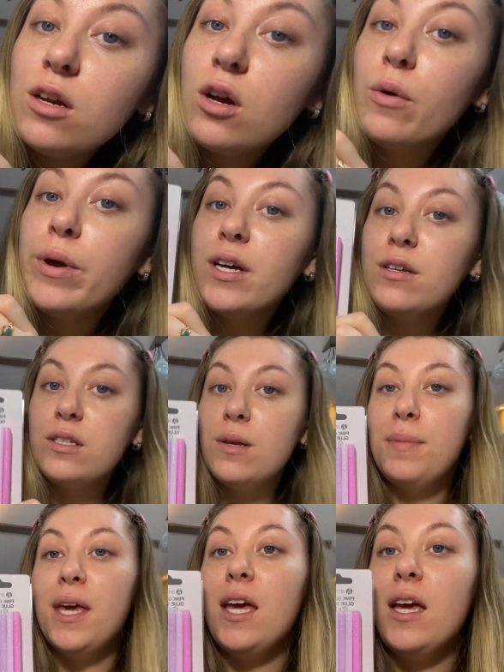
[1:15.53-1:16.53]
going to
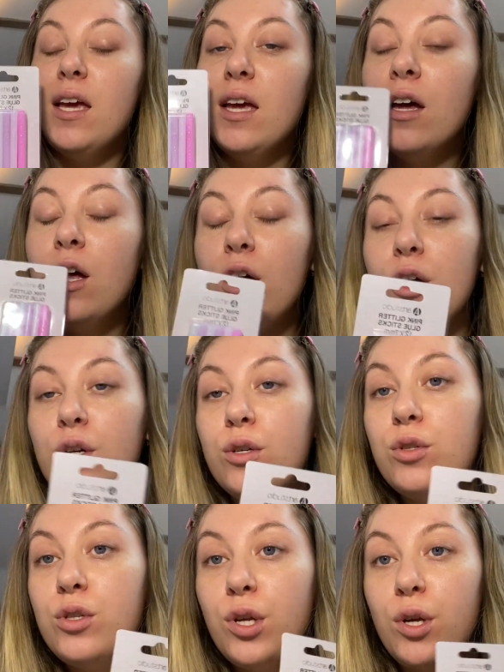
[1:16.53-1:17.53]
be
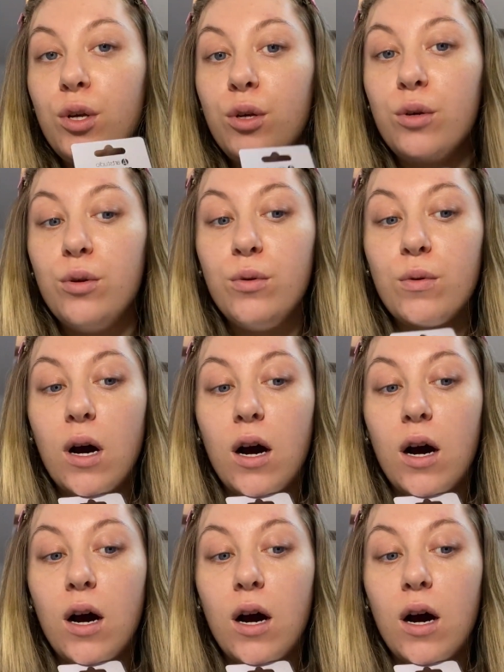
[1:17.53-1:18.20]
too